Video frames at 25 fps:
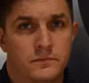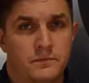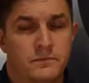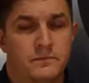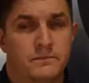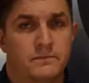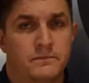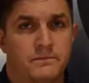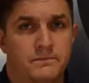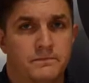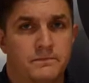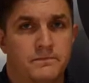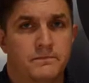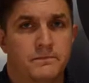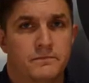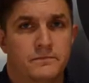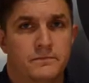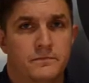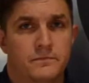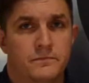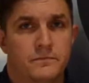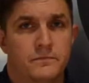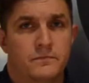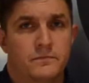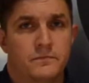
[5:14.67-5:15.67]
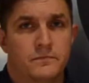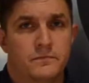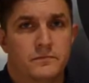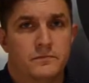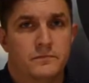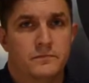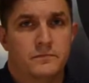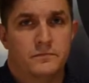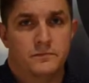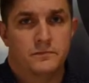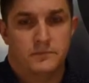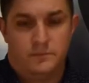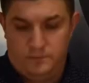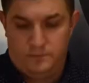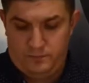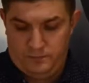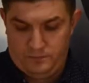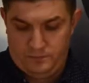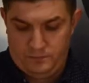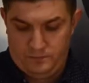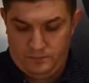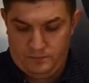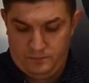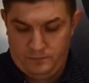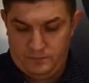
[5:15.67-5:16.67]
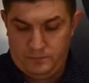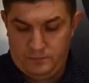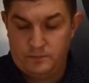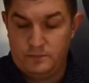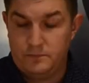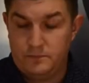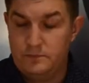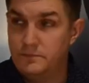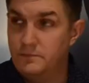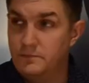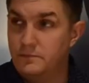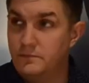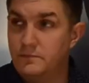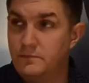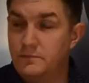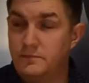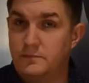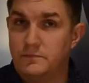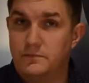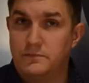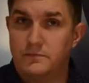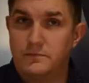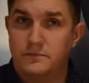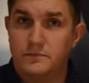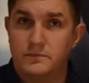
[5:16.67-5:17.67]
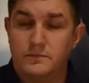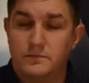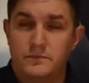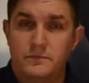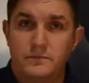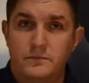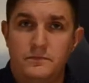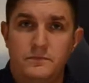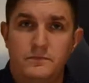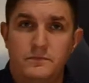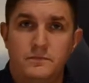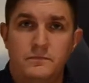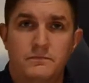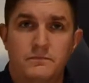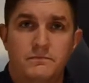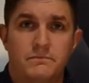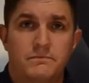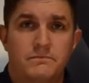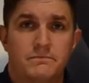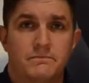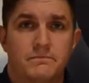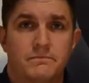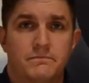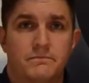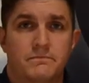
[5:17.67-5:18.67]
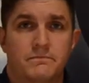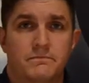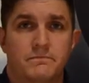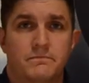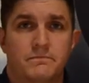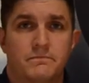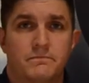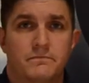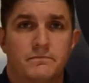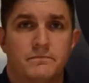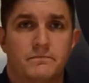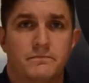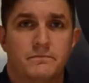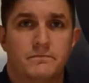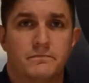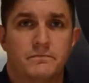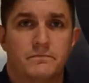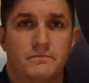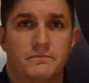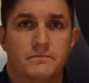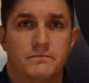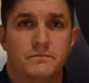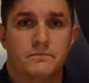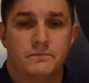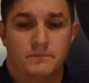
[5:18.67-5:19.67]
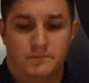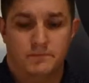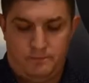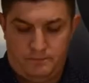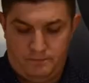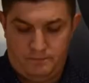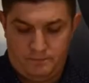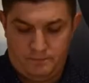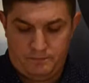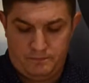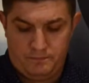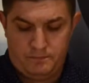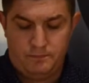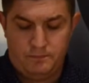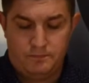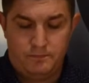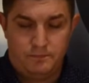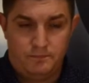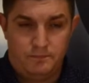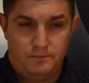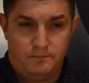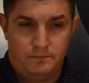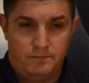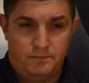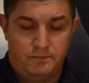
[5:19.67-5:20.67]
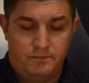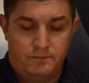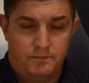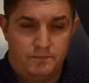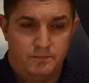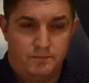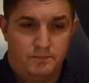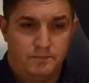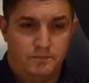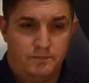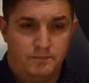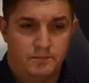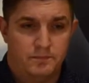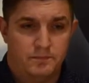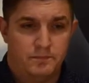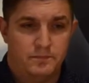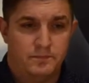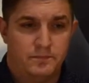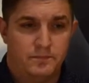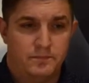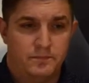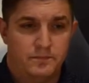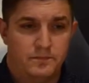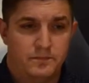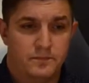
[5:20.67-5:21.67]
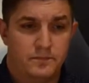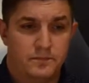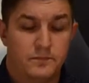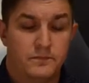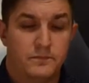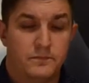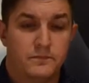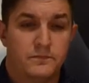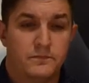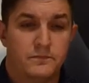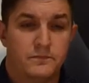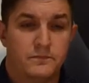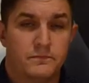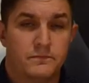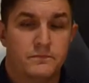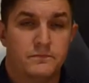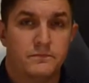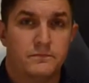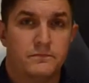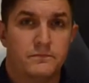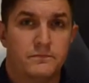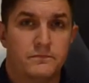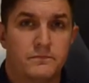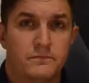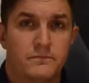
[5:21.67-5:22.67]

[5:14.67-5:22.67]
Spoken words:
[no speech]